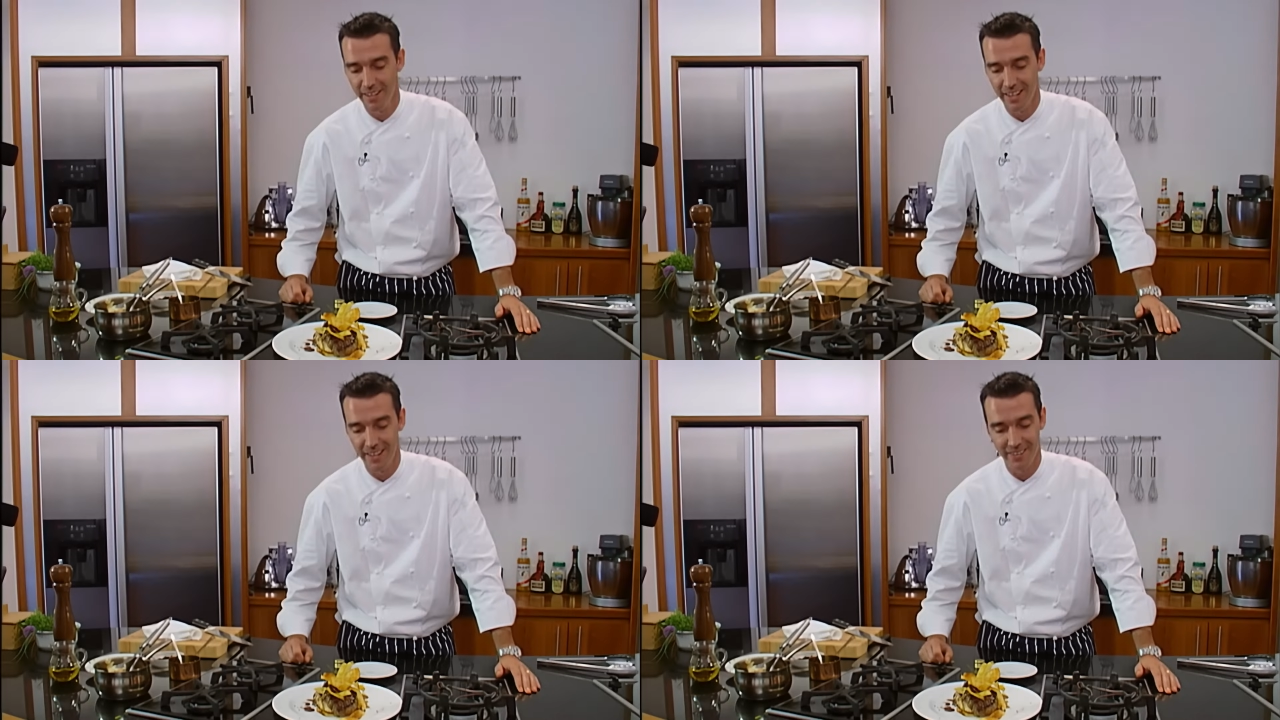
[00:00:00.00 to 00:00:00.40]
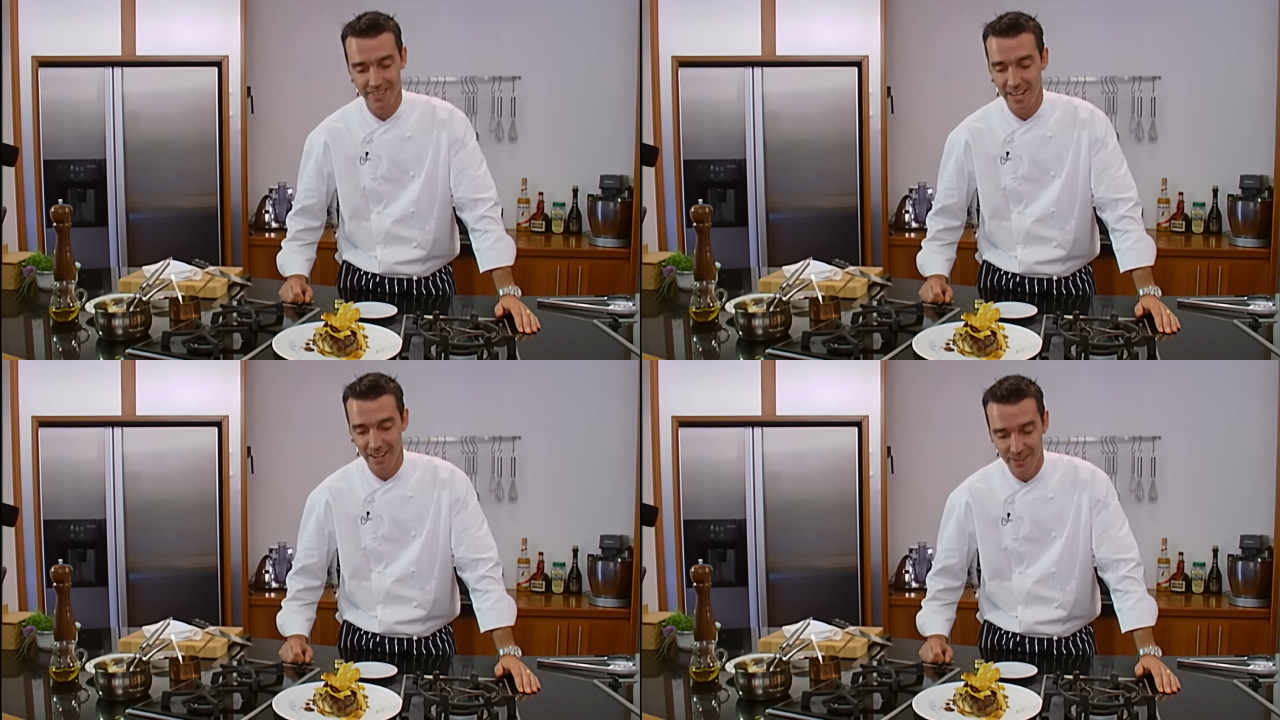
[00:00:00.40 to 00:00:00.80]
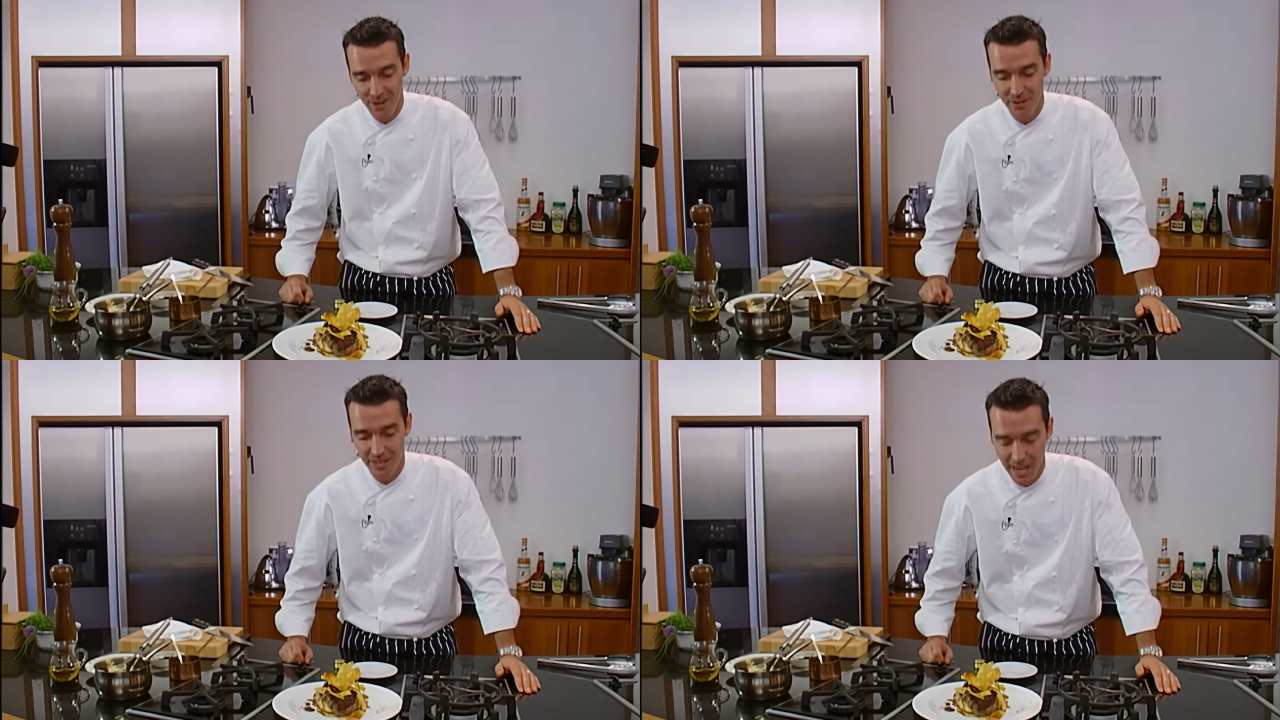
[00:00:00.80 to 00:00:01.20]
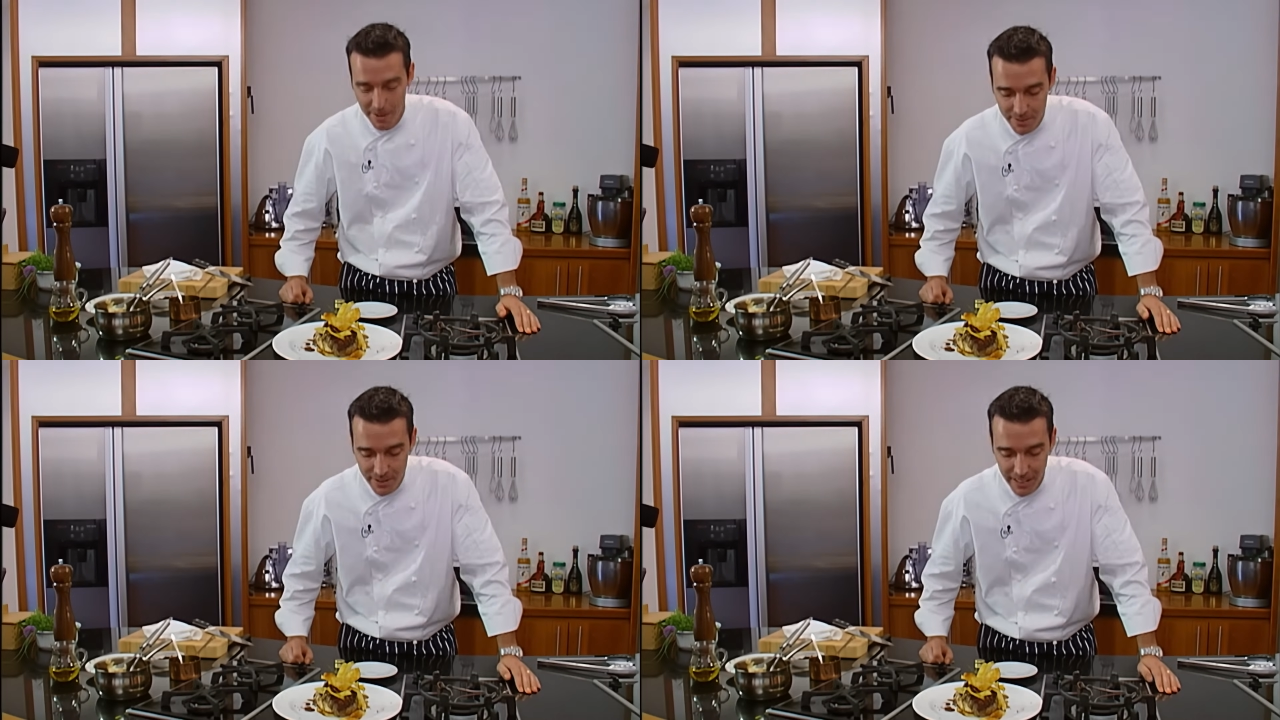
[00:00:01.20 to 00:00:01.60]
And it looks
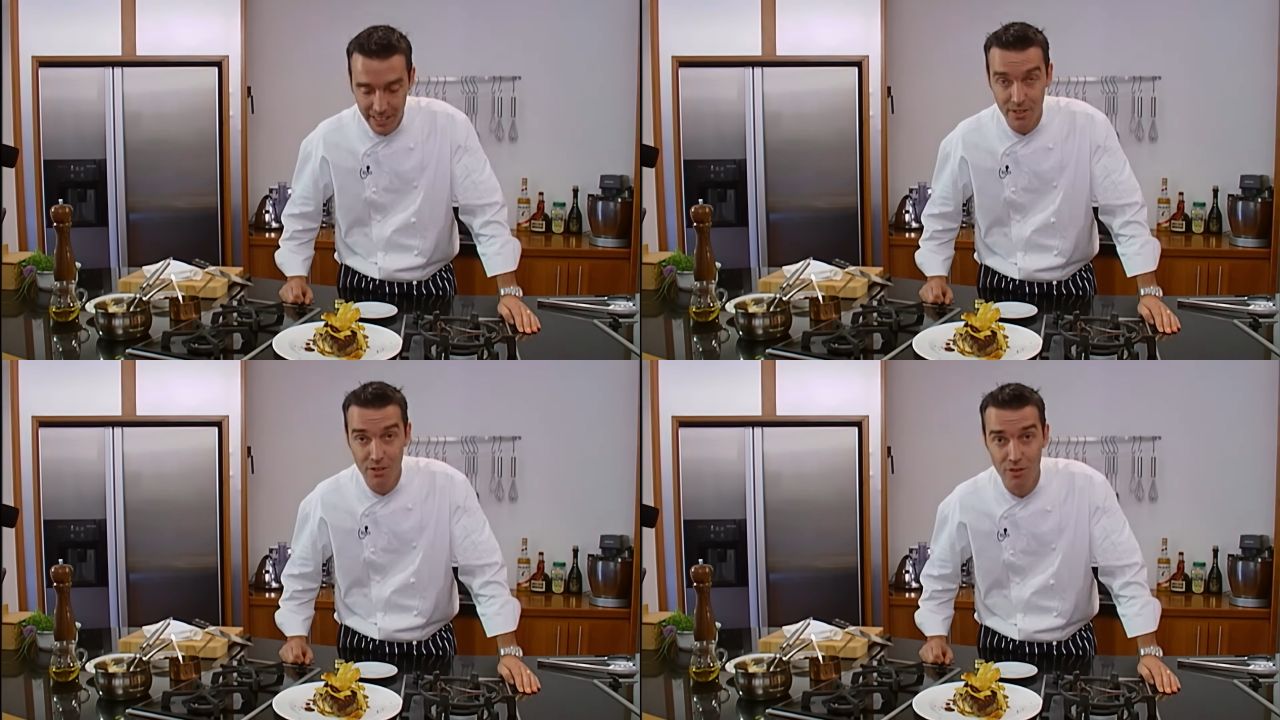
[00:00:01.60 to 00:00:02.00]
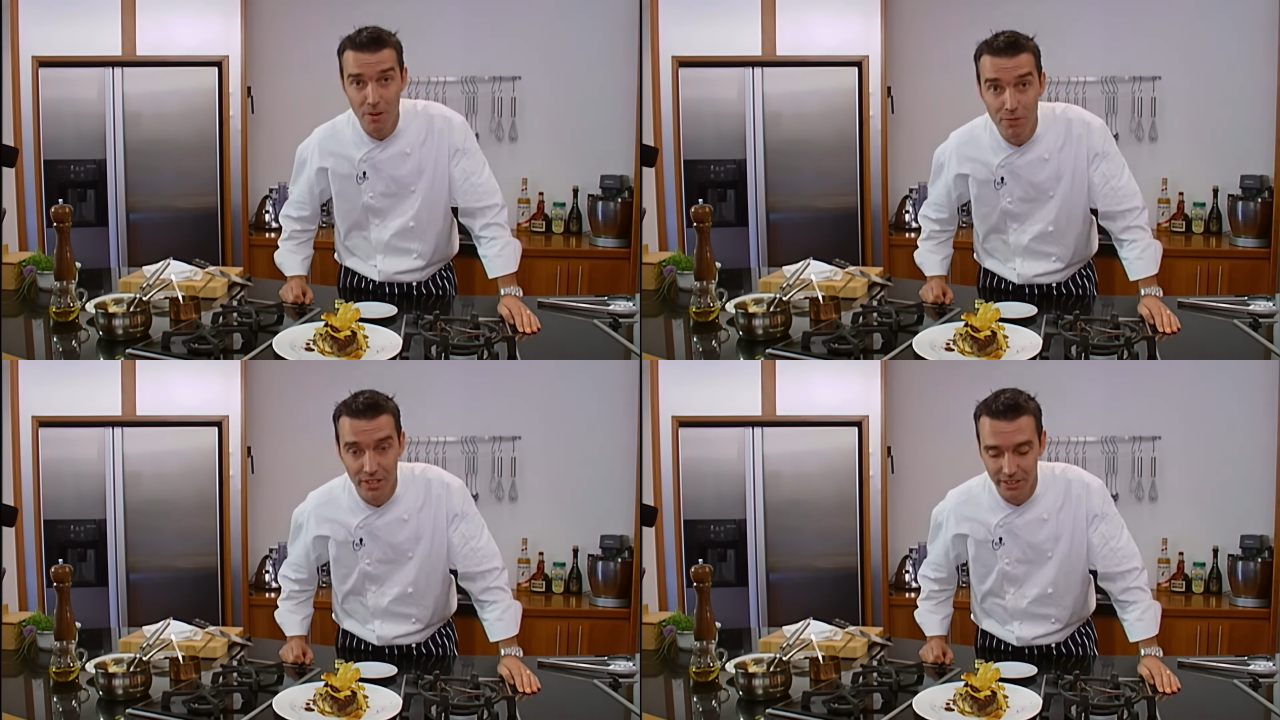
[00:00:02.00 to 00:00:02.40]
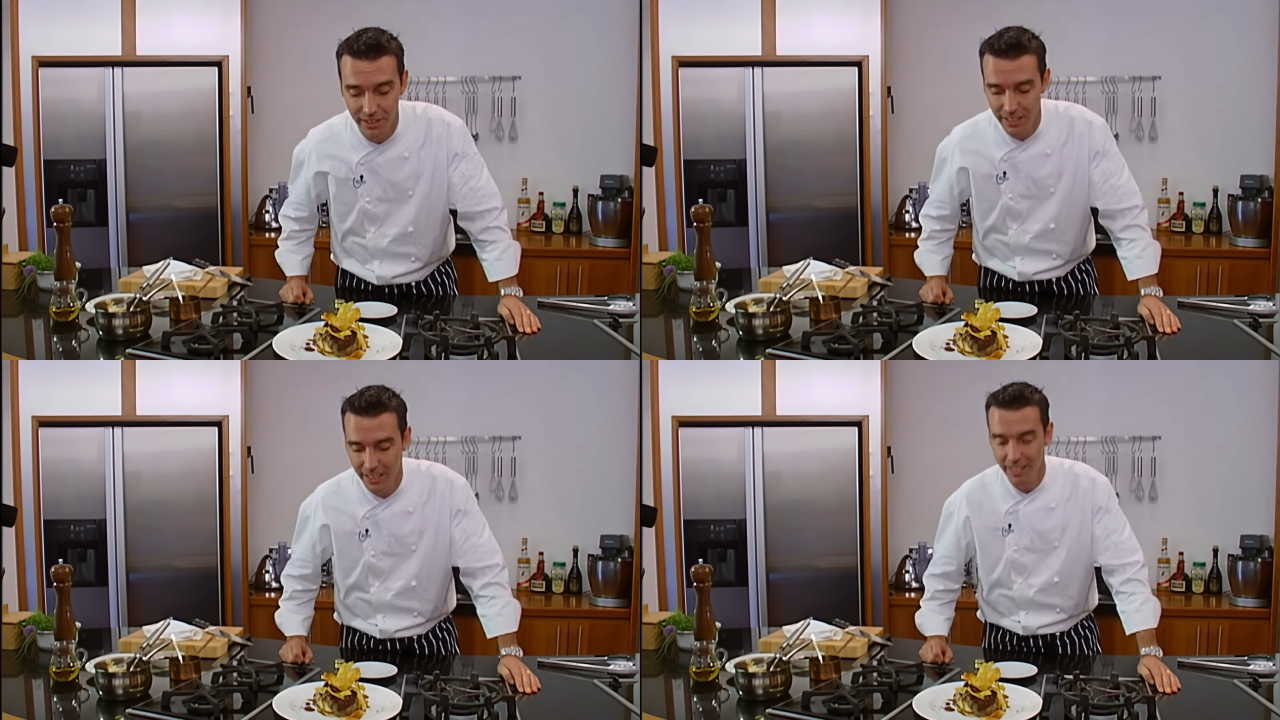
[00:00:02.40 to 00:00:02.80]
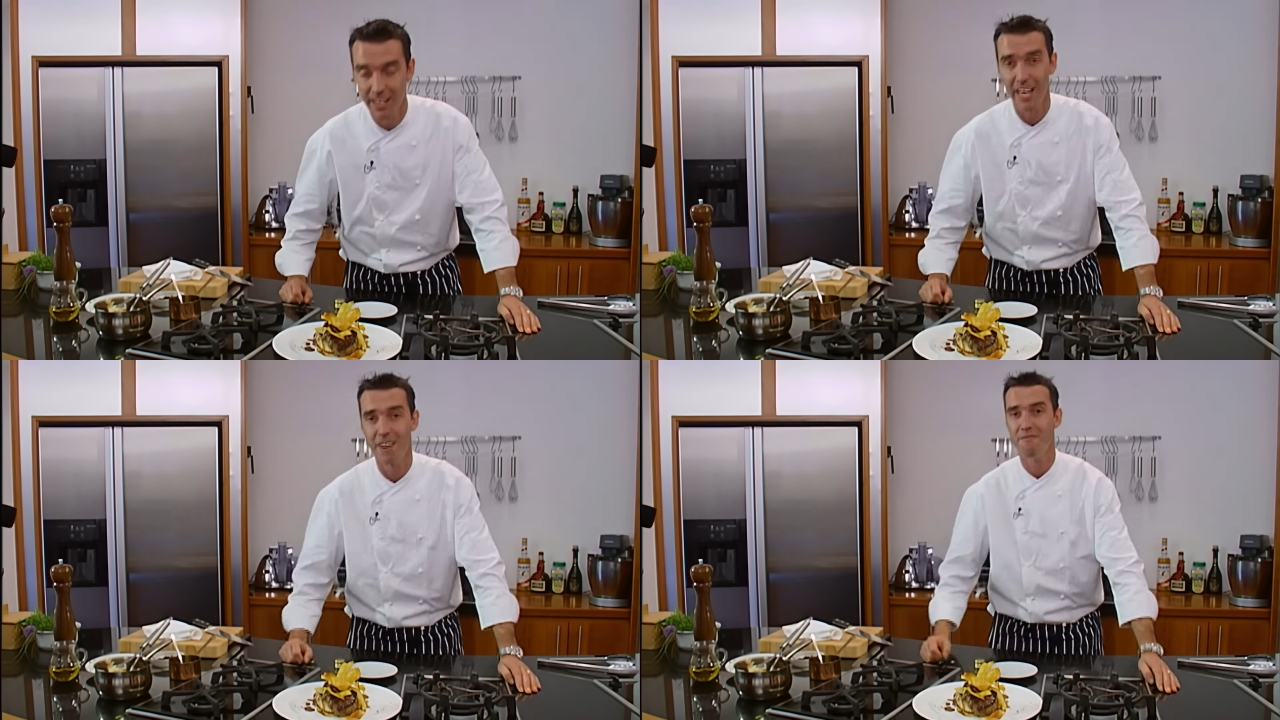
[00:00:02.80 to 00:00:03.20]
absolutely scrumptious,
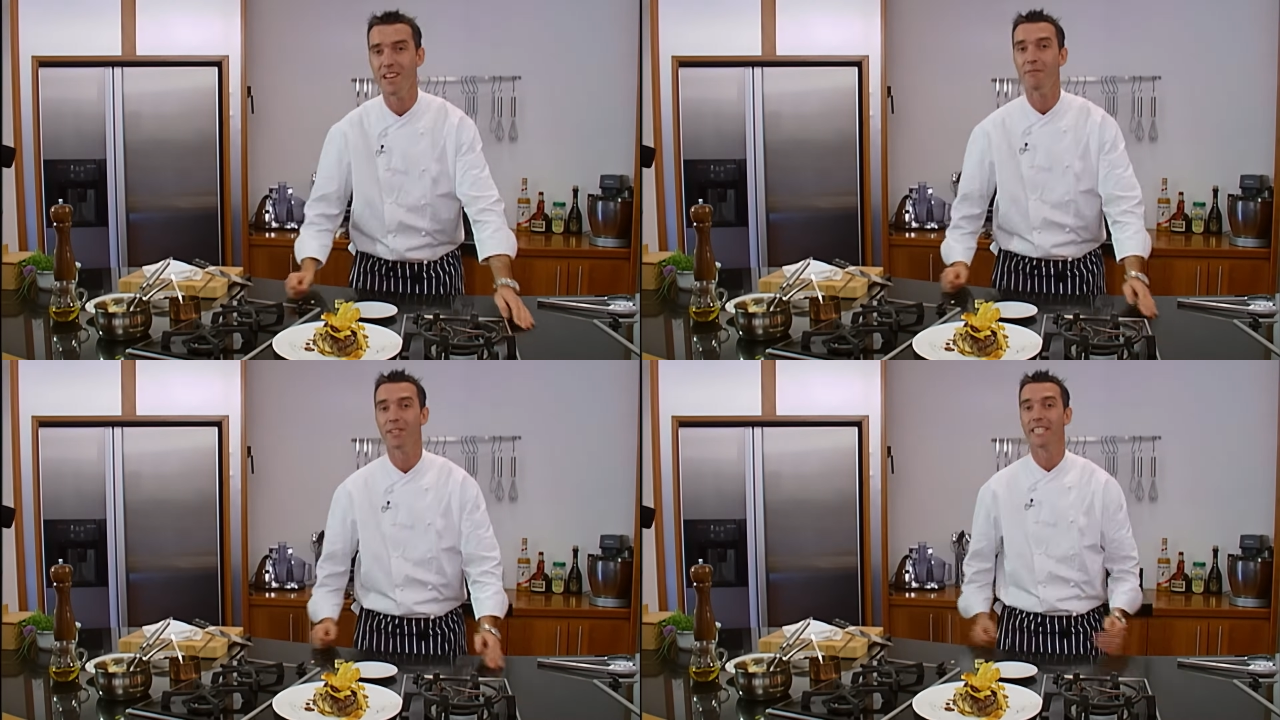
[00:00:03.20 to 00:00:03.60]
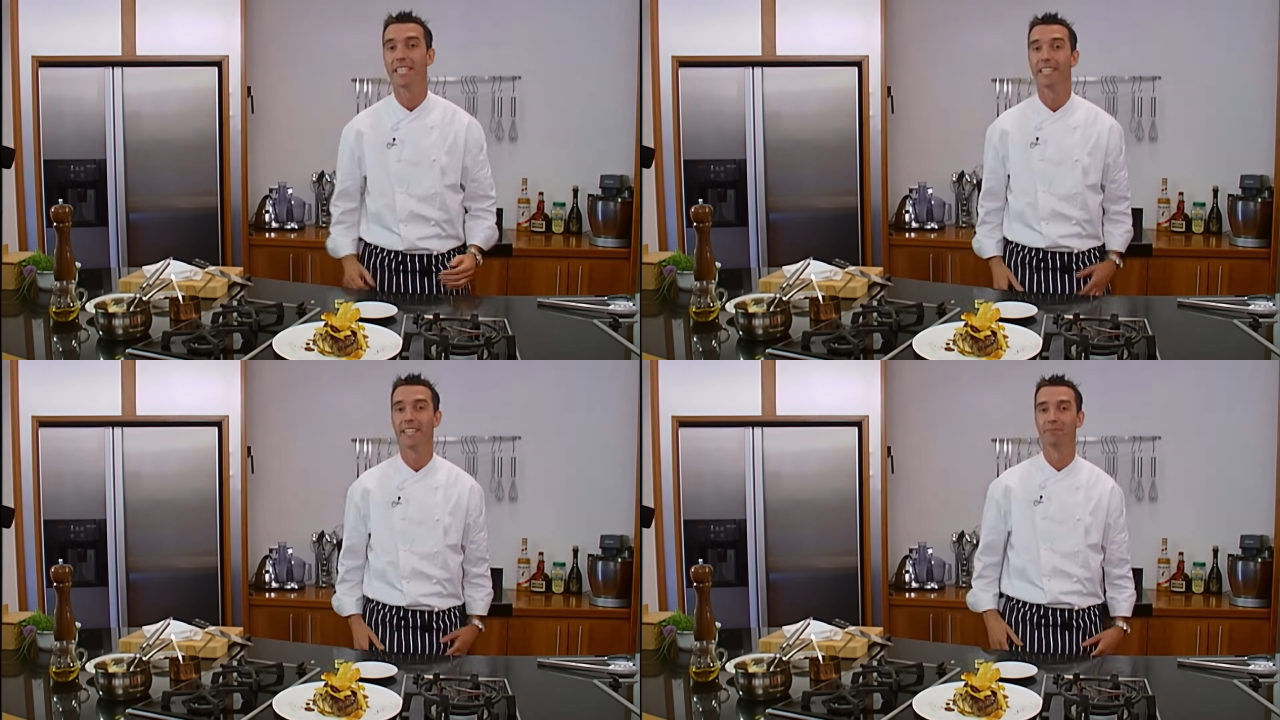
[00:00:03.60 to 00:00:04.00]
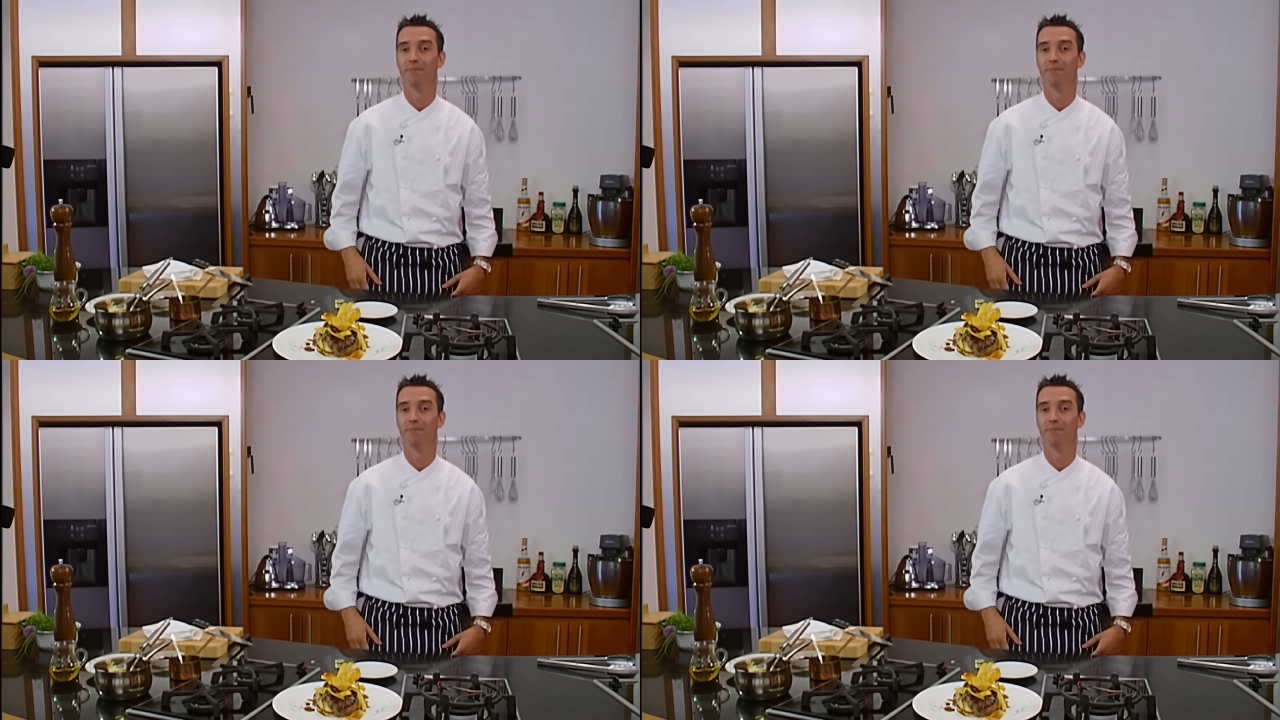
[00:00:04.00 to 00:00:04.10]
and I really want to eat it now.